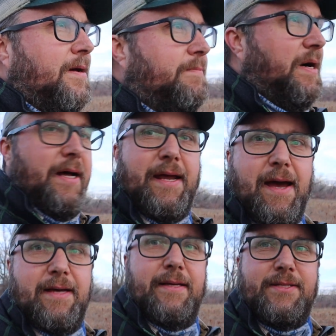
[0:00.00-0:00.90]
But
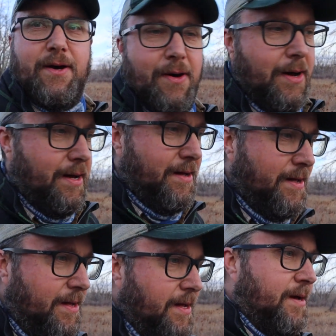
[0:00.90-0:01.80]
yeah, so
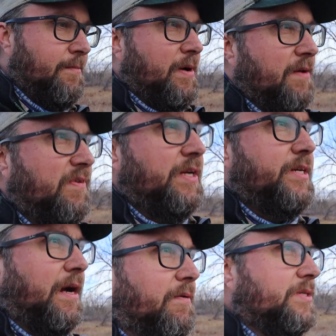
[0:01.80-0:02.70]
my
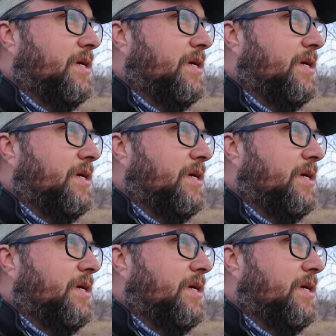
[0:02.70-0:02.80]
adventure, I was